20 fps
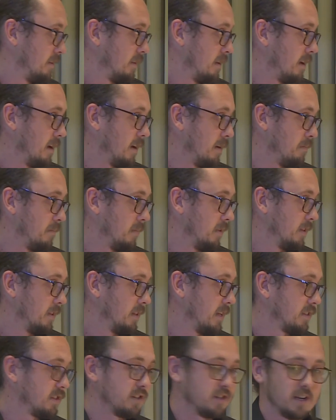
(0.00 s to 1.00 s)

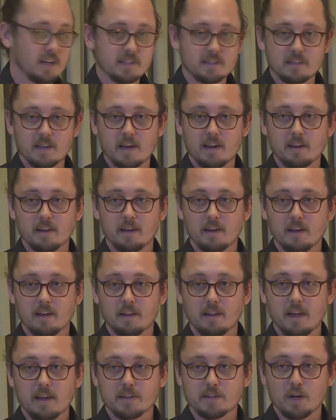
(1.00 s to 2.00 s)
that suggests that
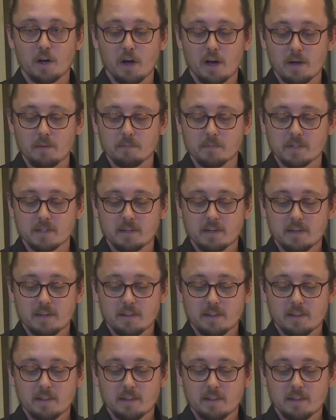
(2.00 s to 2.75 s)
at times